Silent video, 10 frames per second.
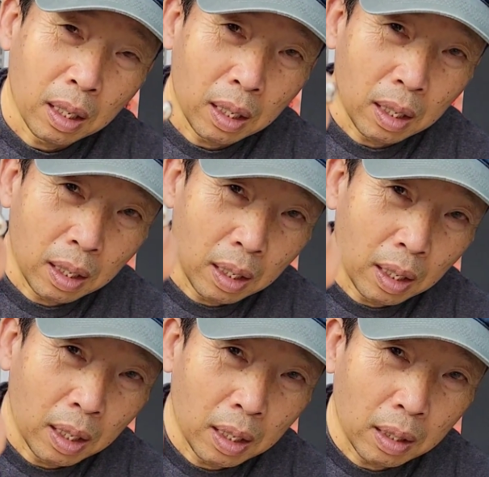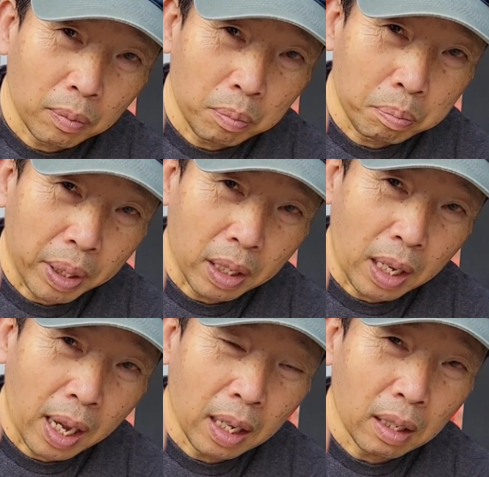uh, button
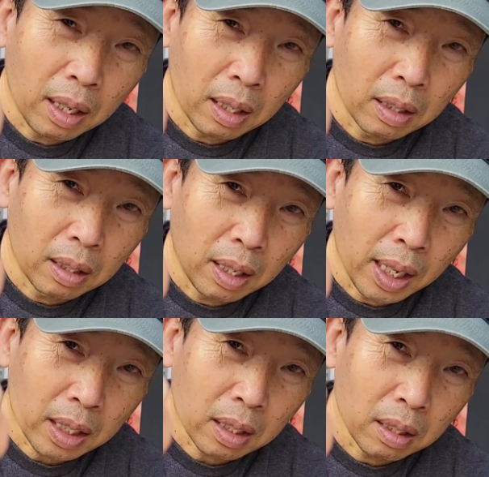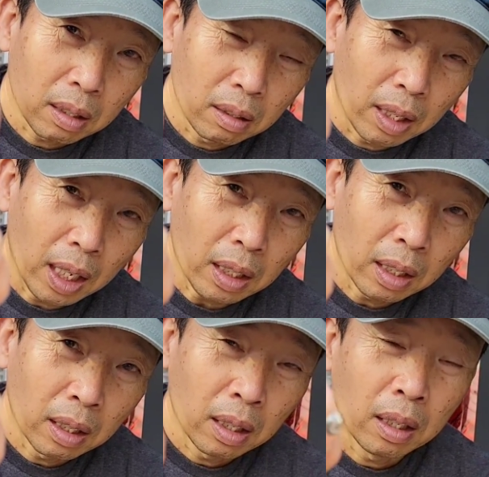head uh, hex nut
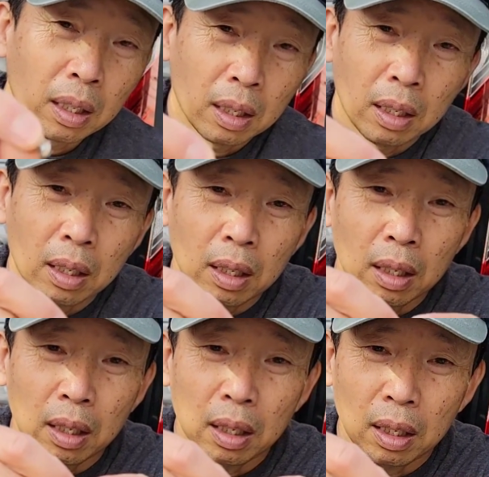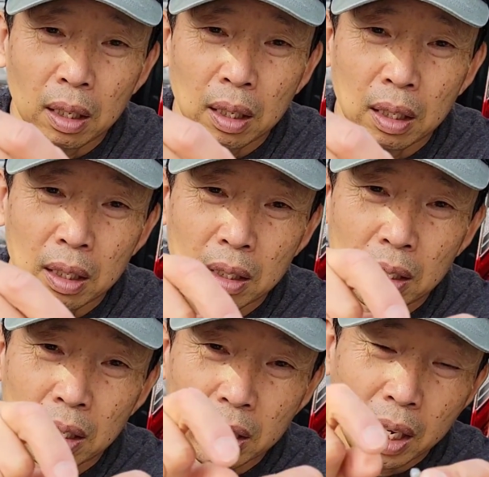and it's
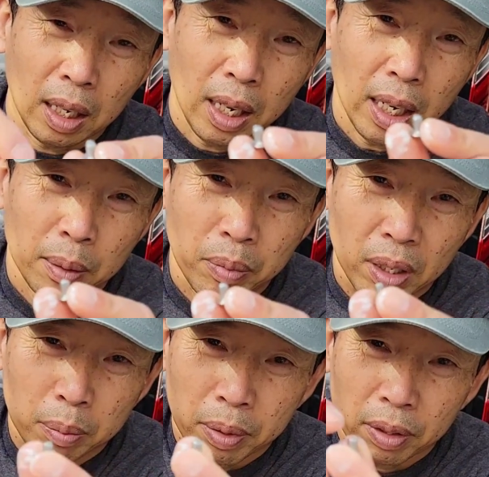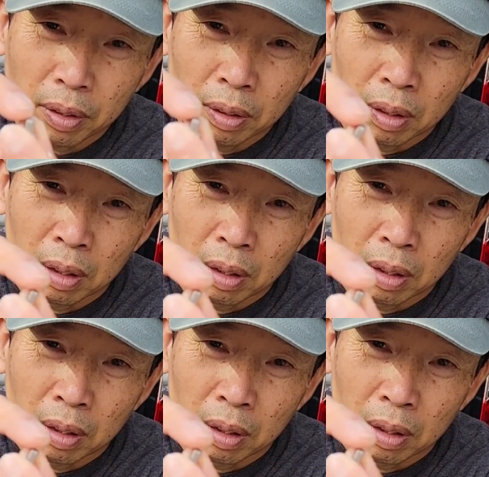yeah 8 millimeter